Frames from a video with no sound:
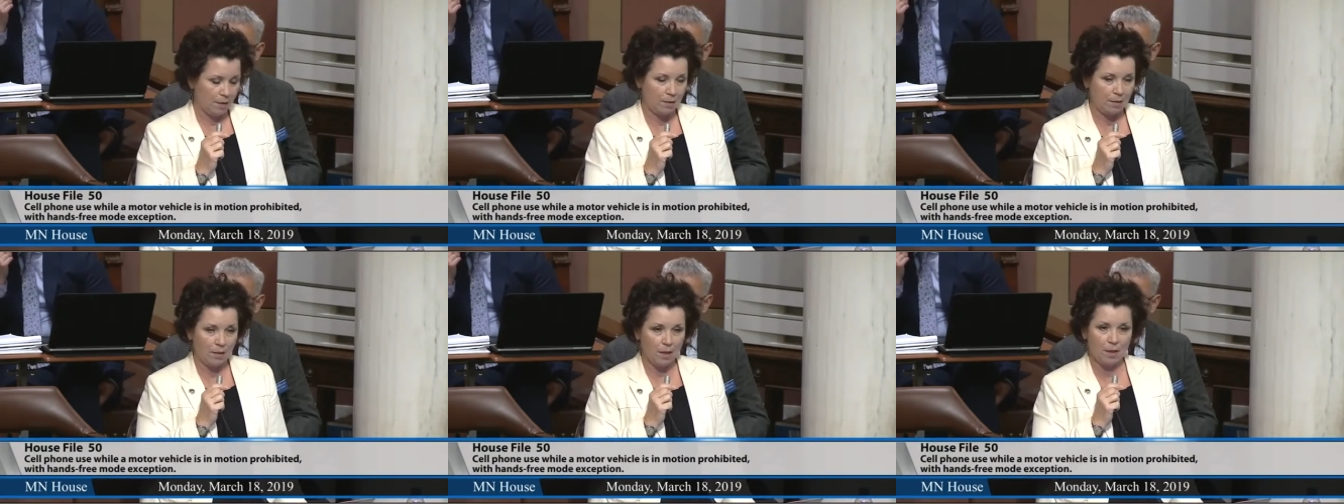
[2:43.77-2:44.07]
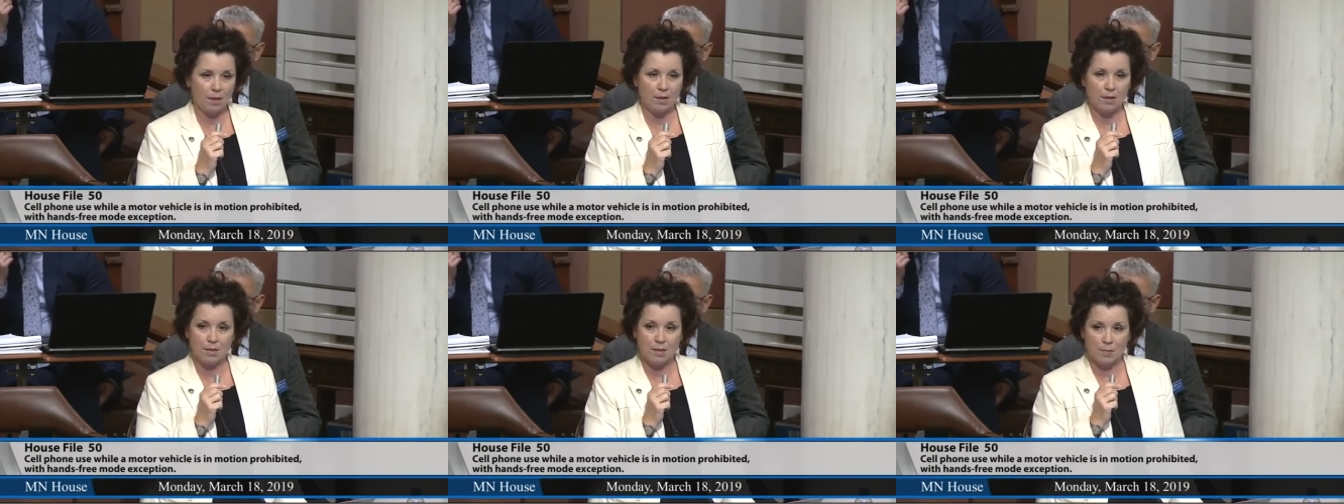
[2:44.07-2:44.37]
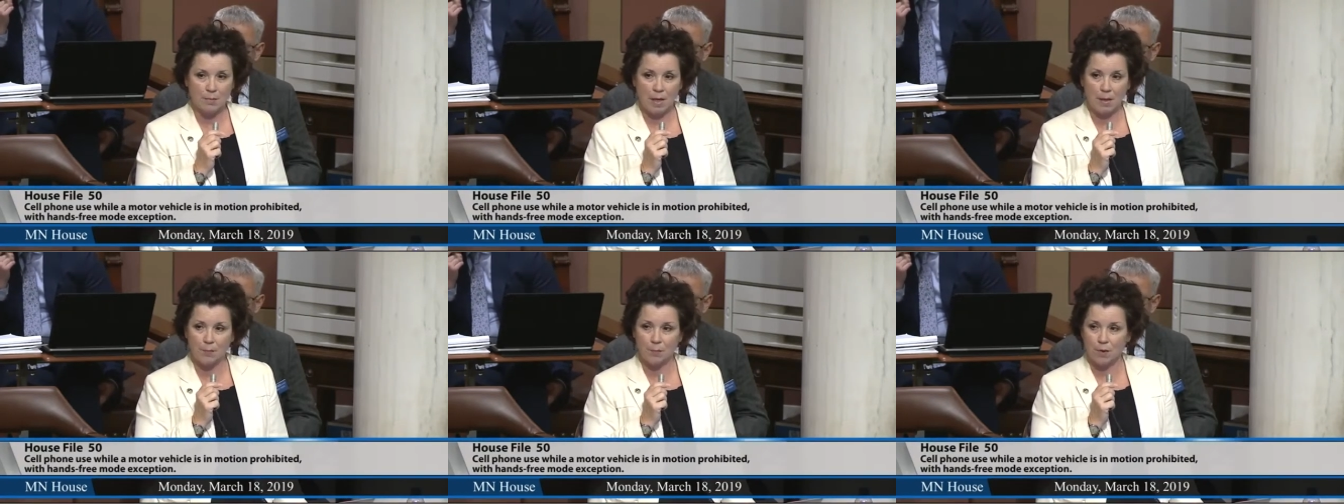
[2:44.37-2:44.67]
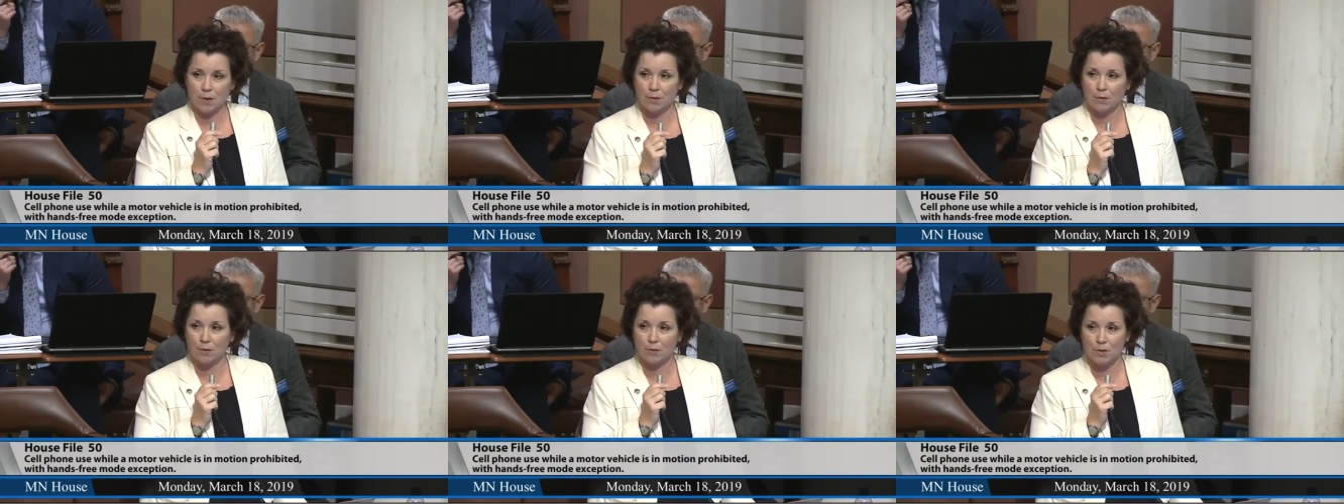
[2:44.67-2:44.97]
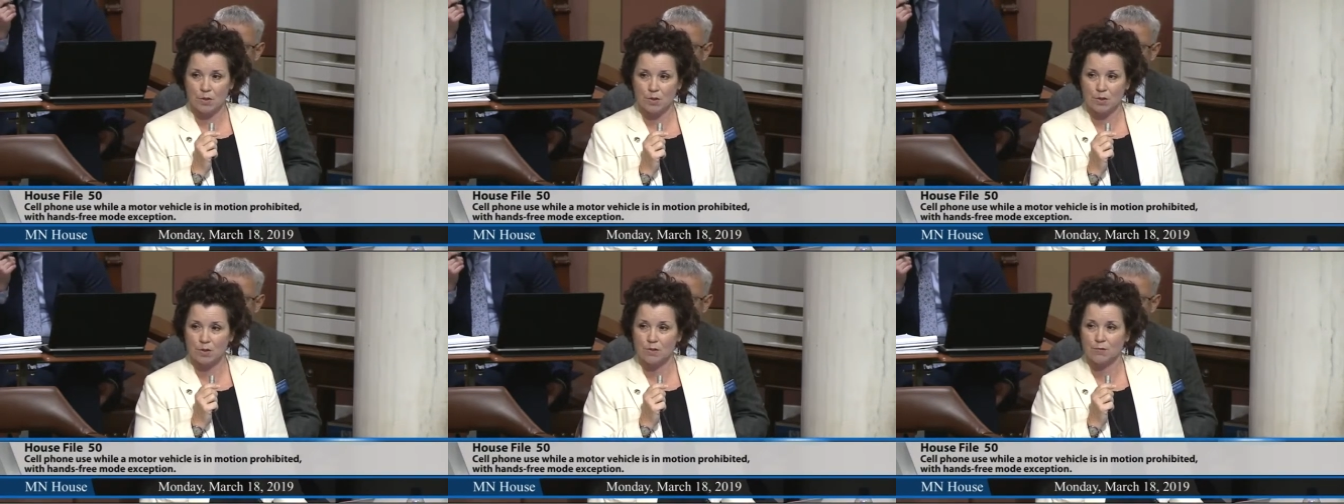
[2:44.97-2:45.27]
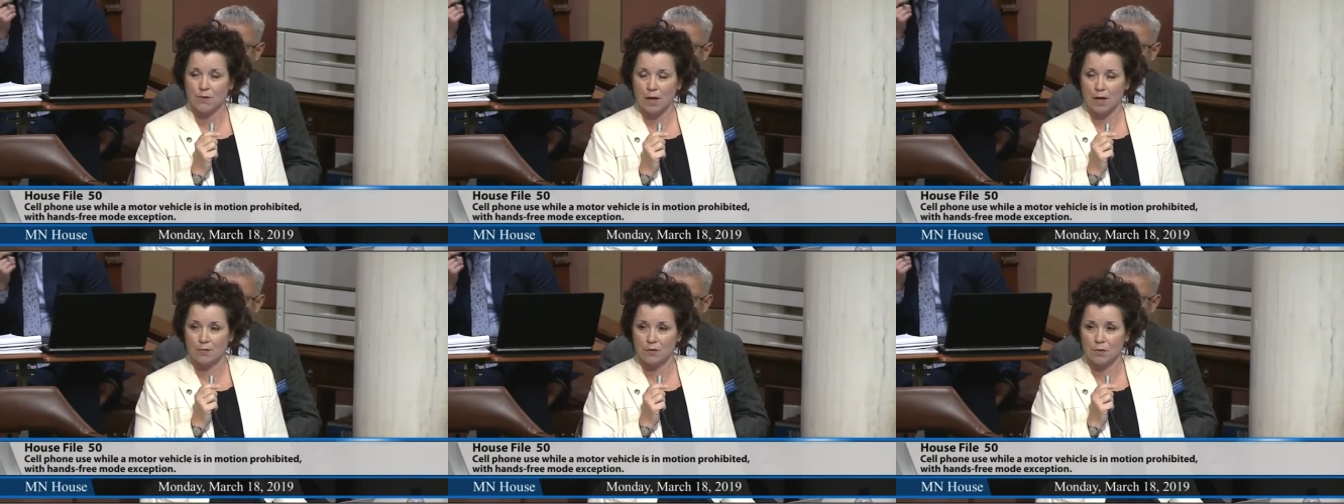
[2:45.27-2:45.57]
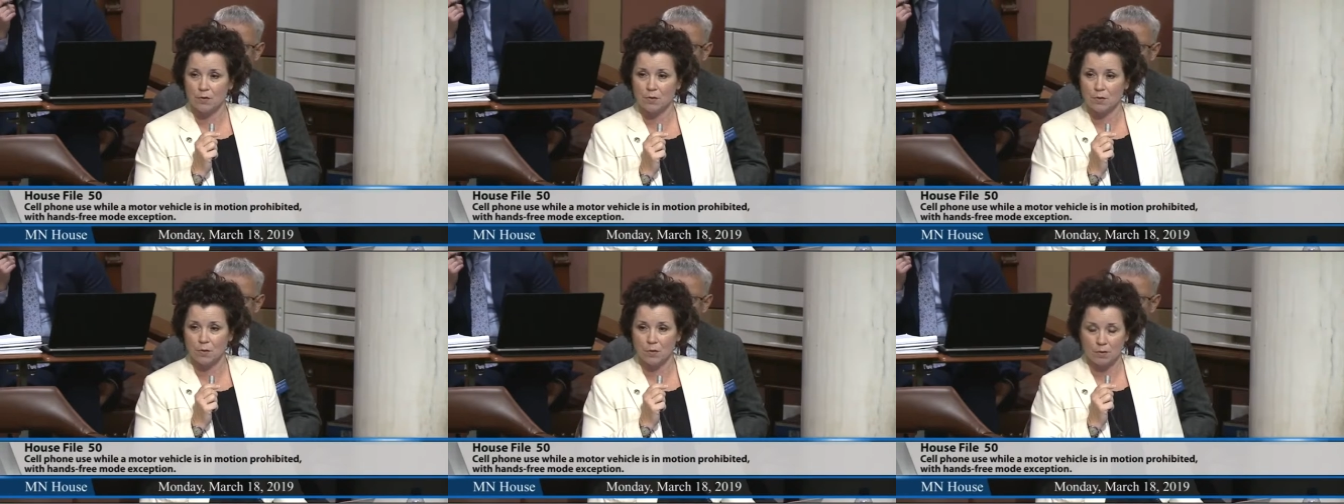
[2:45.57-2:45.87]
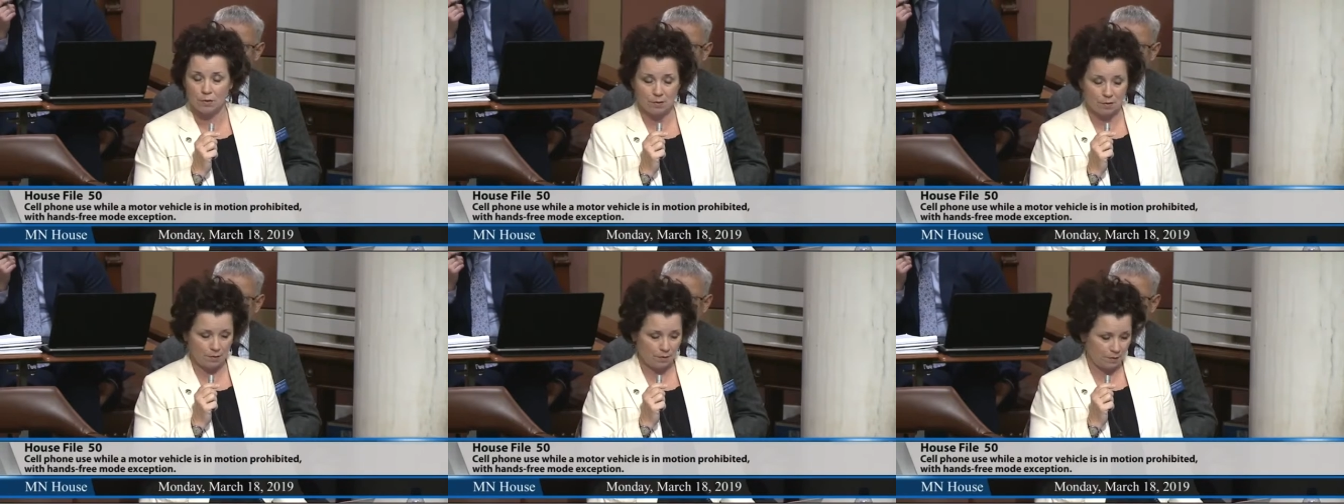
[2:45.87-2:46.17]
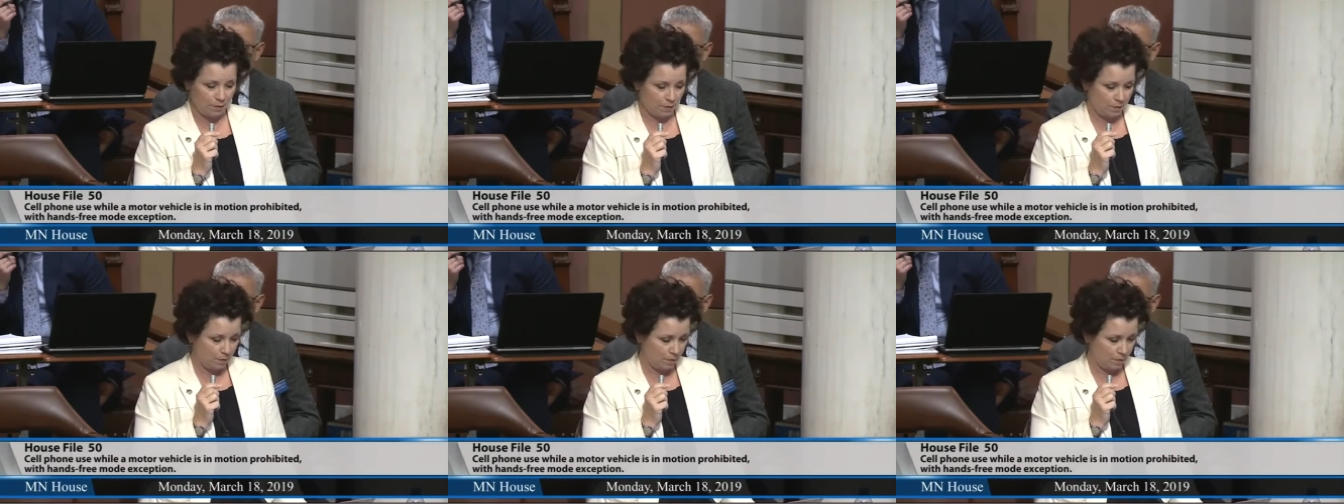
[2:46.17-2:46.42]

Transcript: The youngest, my brother, was just 5 years old.